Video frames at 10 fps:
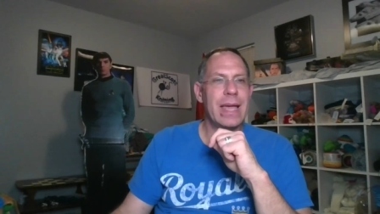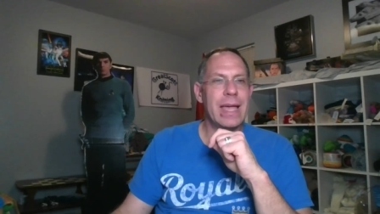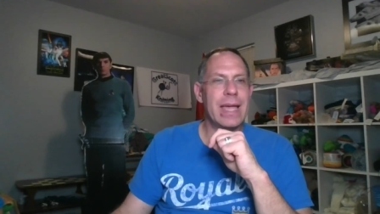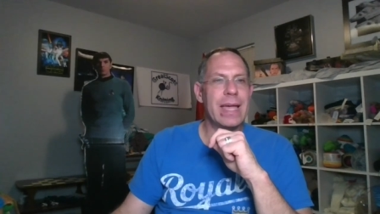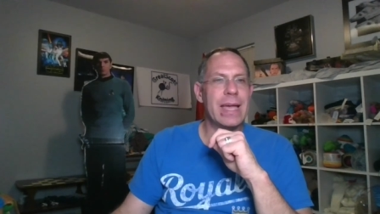
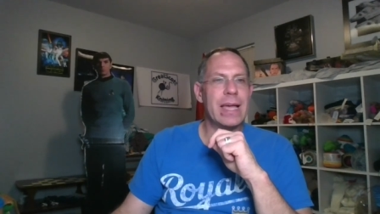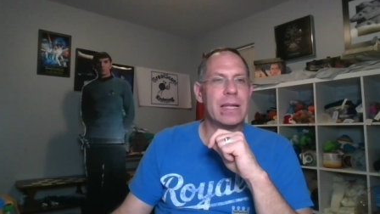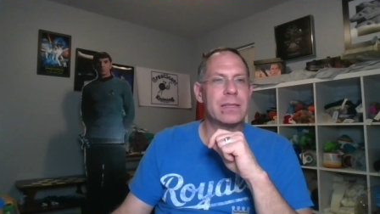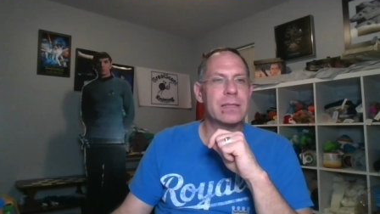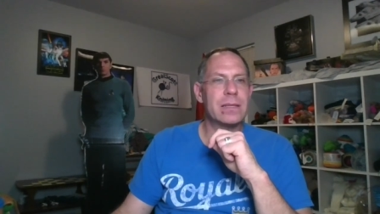
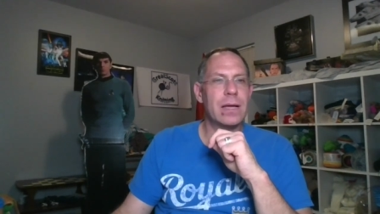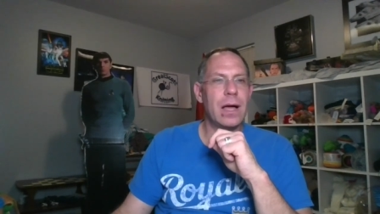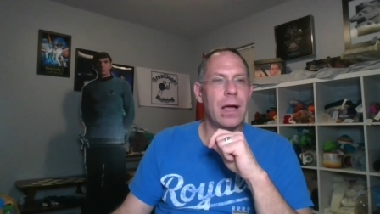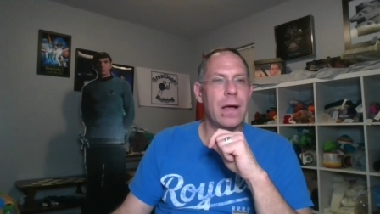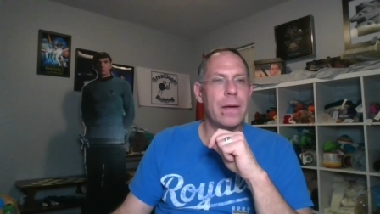And
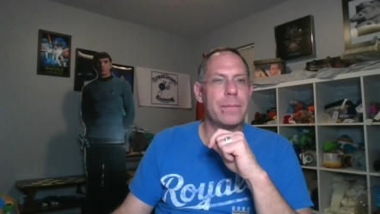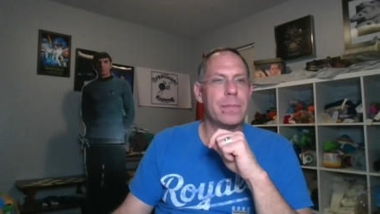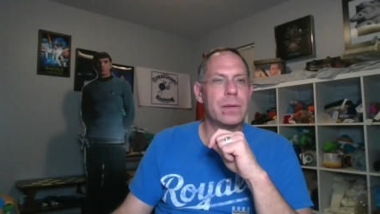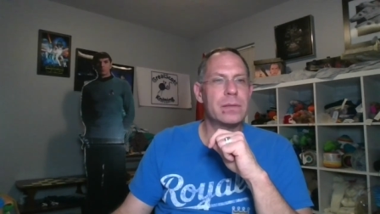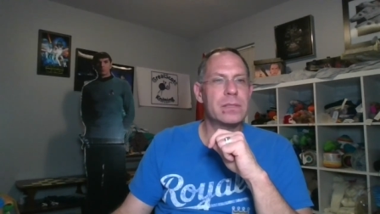
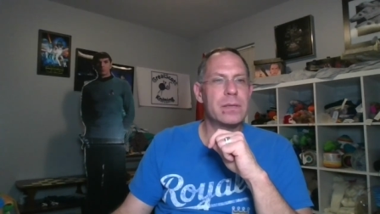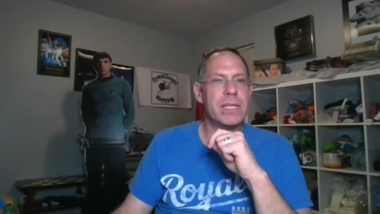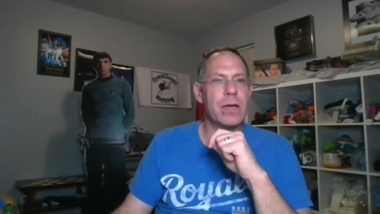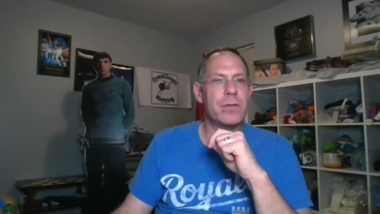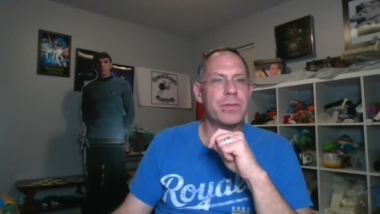some of
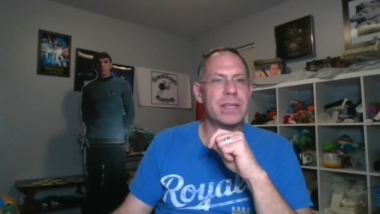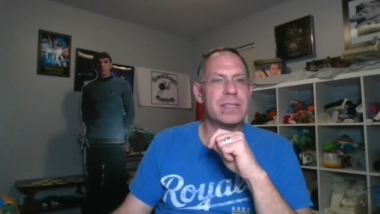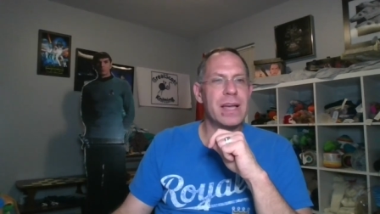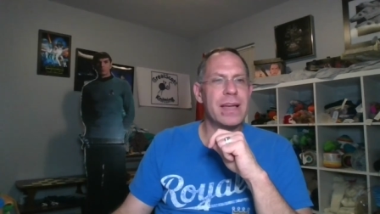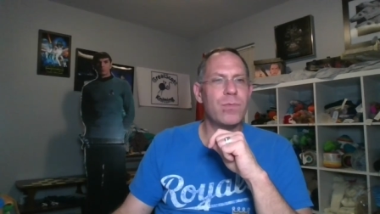the other things
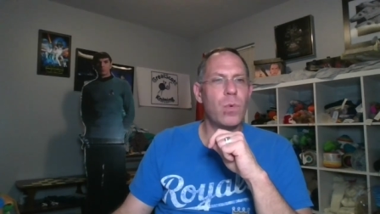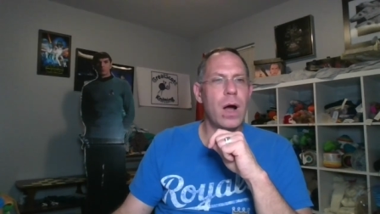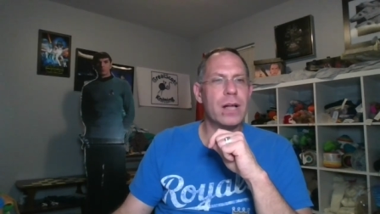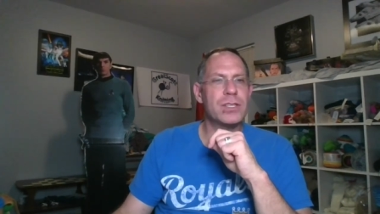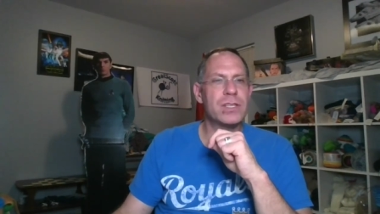I have
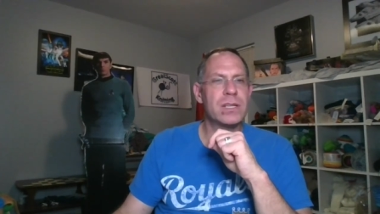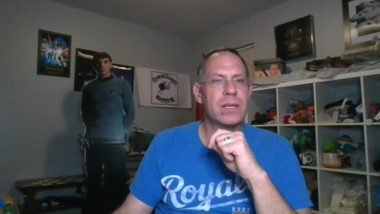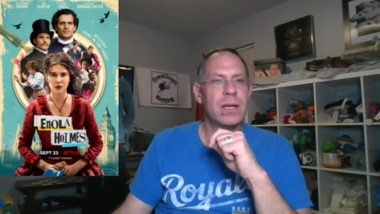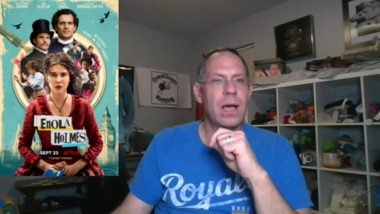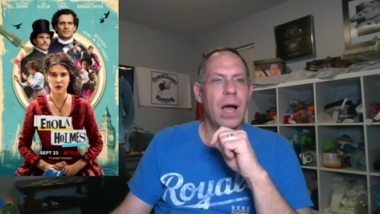watched,
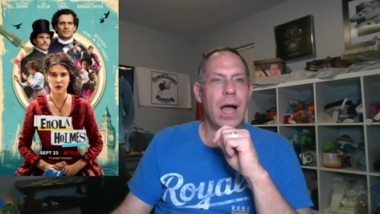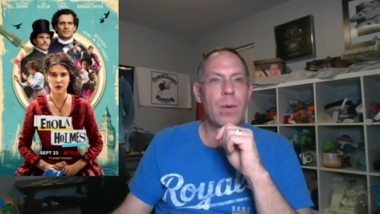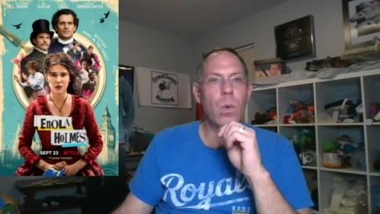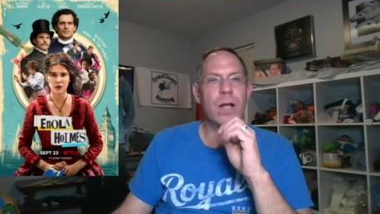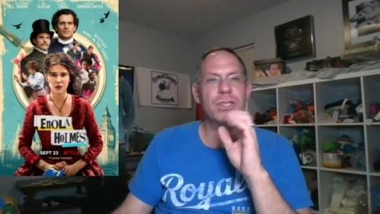I watched